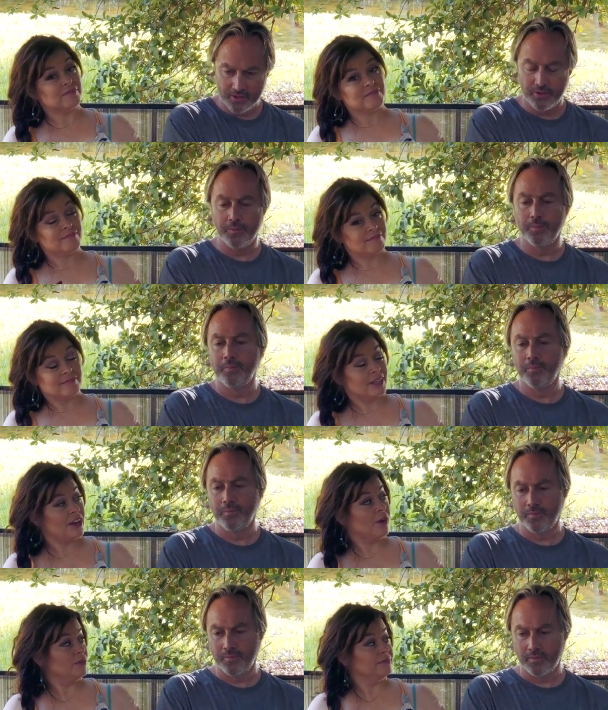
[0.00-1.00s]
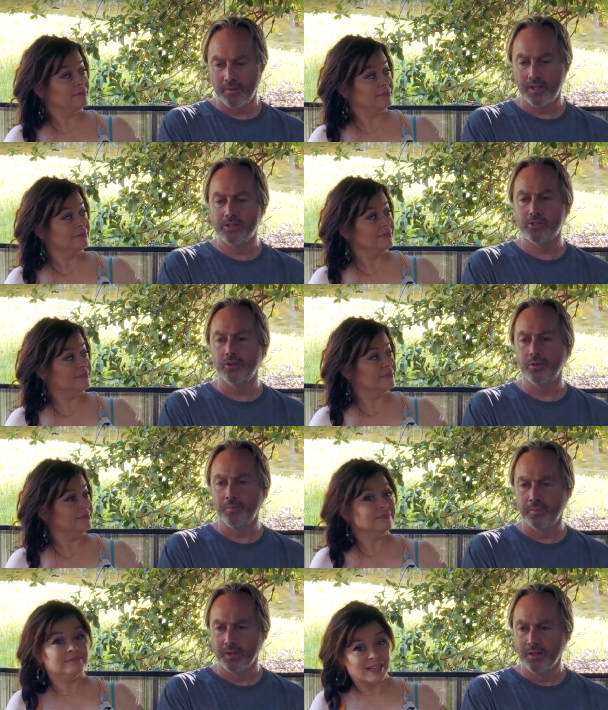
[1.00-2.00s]
Speaker 1: true. You know, that's true.
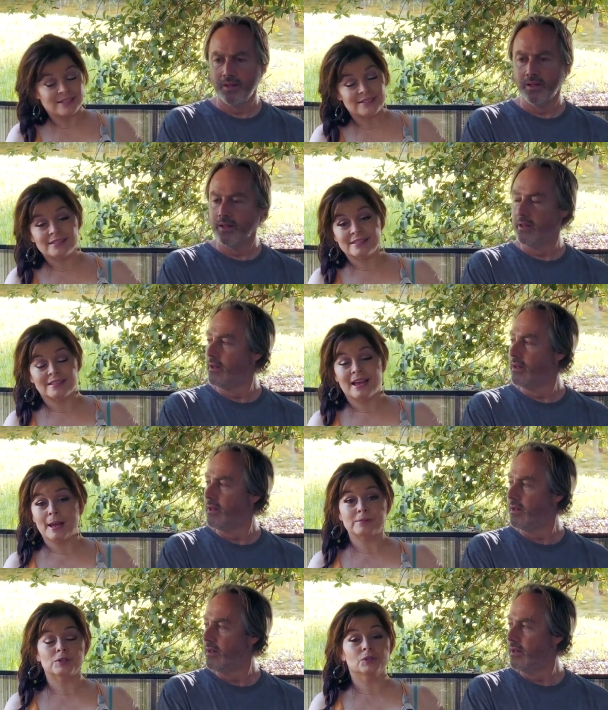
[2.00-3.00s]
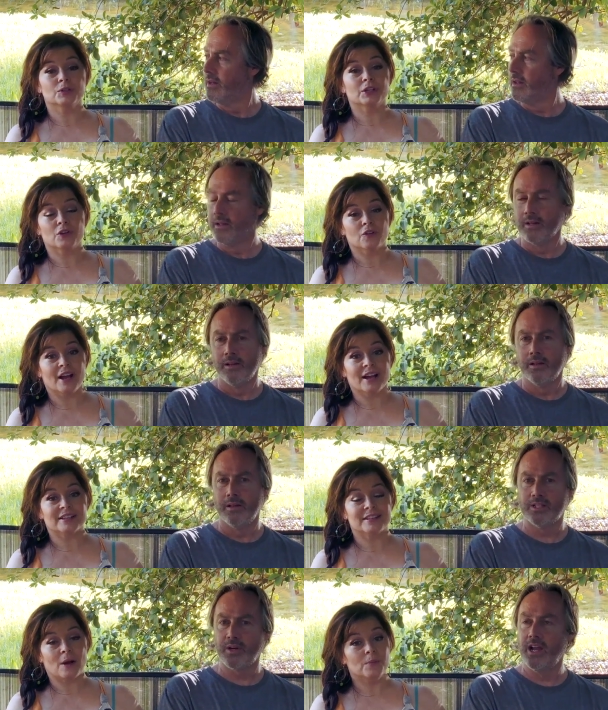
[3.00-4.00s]
That's absolutely correct.
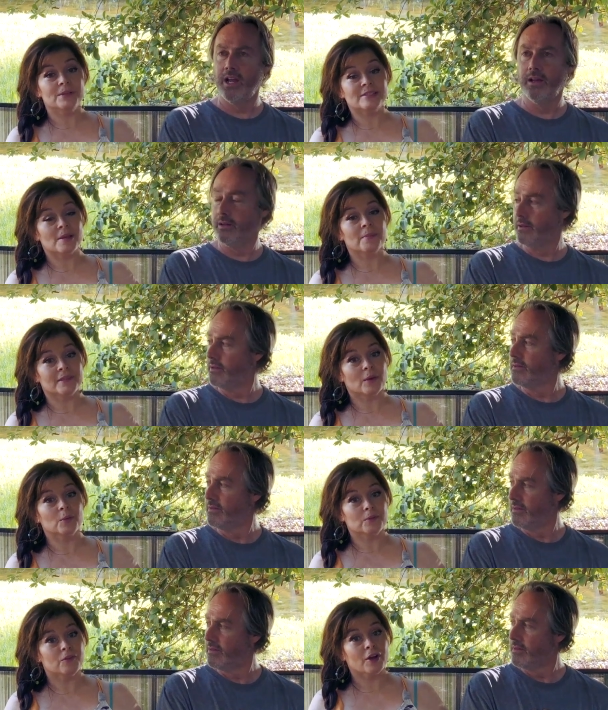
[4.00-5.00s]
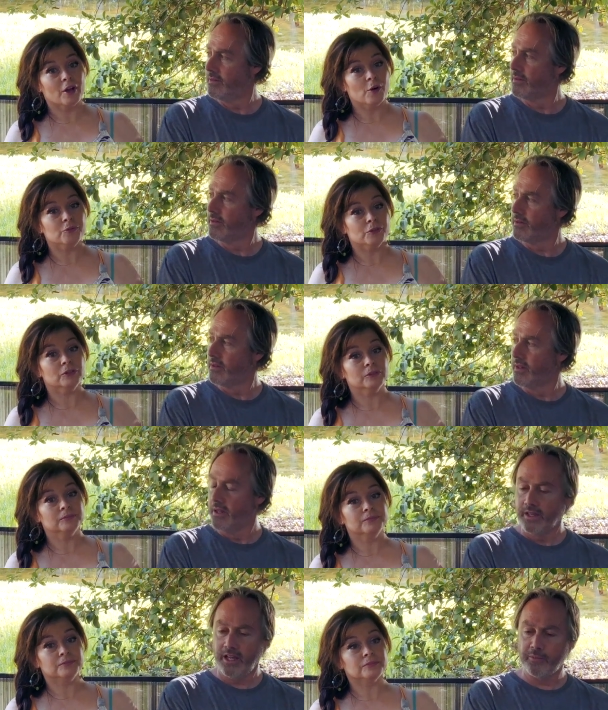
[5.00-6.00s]
That's that right. would be something that would be very helpful.
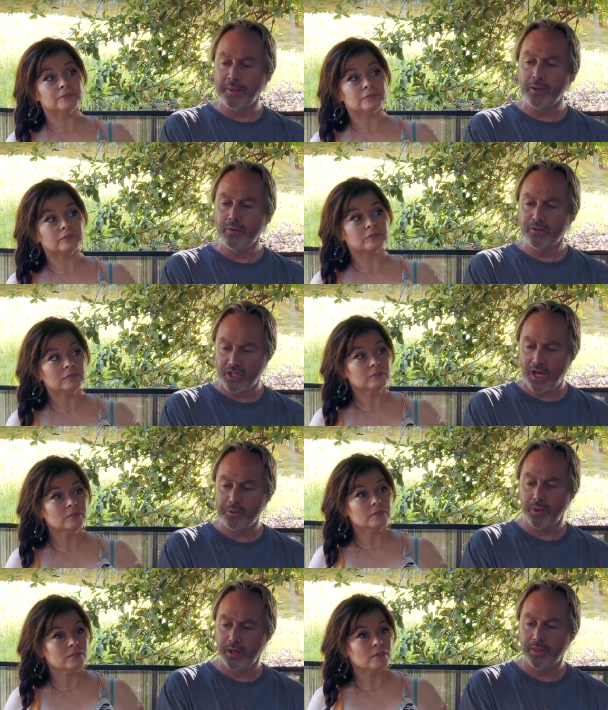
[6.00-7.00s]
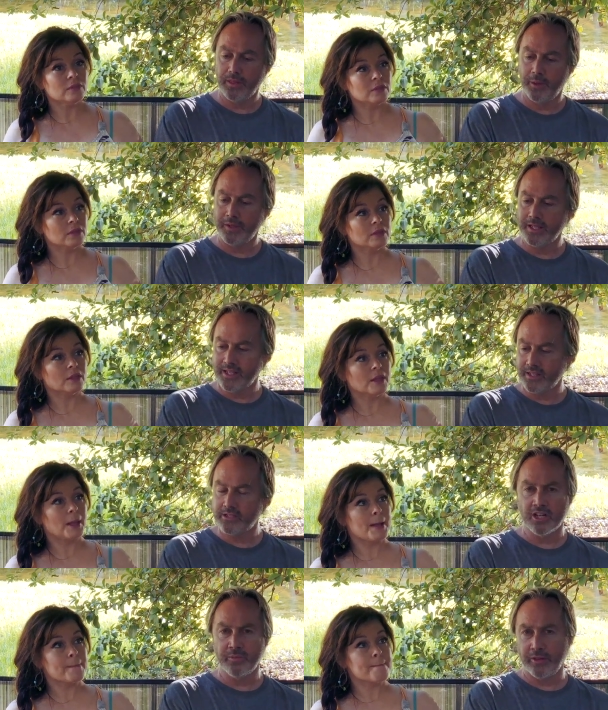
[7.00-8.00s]
Speaker 2: Yeah, everybody we've shopped with, I mean, they tend to
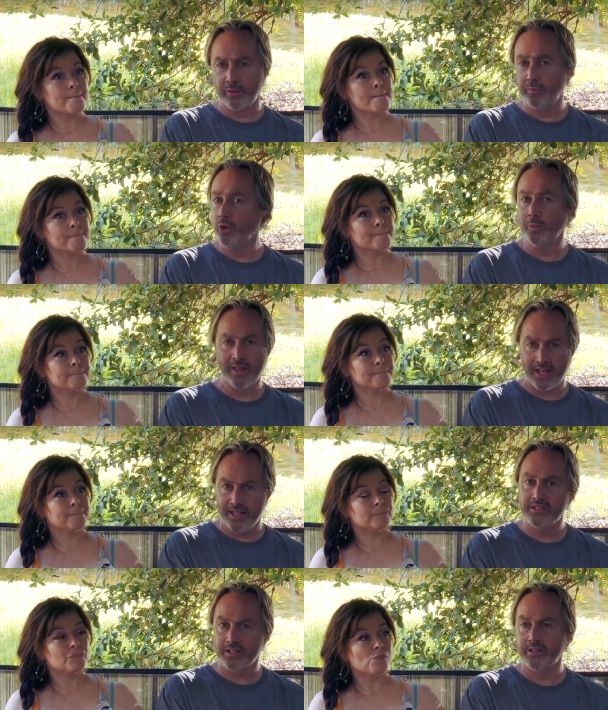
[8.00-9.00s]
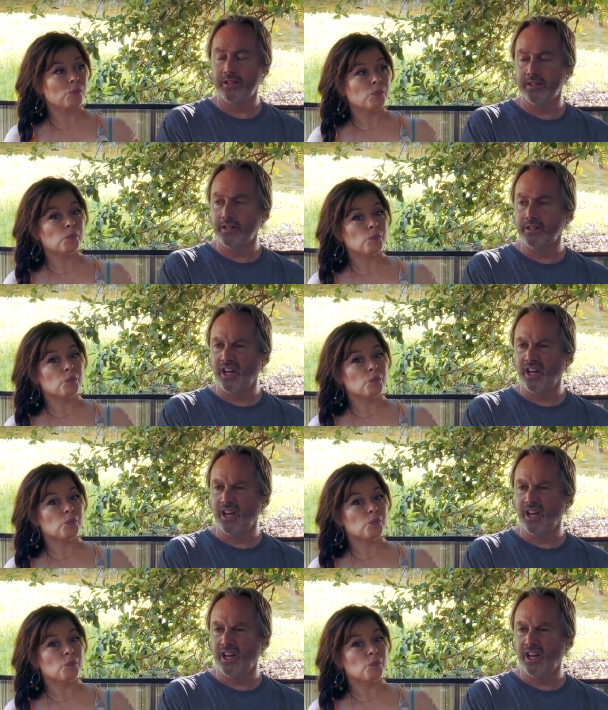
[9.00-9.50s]
talk about the boom, and that is a, a, a